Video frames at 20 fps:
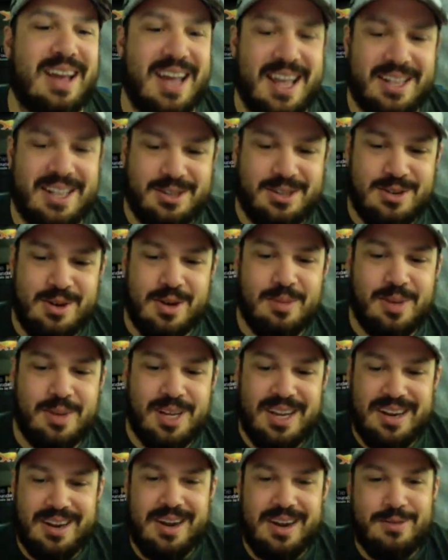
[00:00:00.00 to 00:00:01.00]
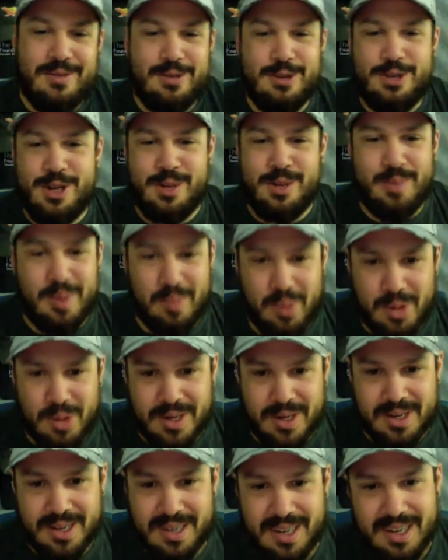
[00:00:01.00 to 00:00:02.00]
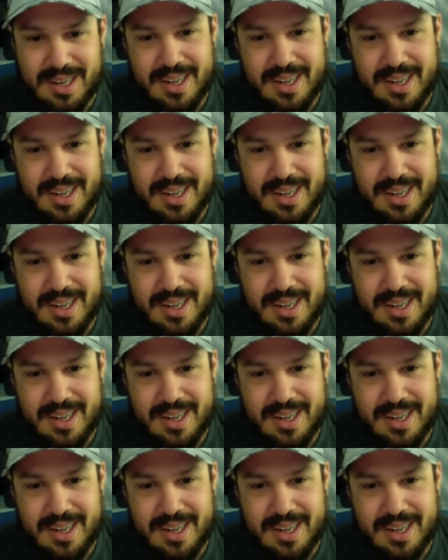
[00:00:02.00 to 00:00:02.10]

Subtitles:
Like it's normally enough to jump a border.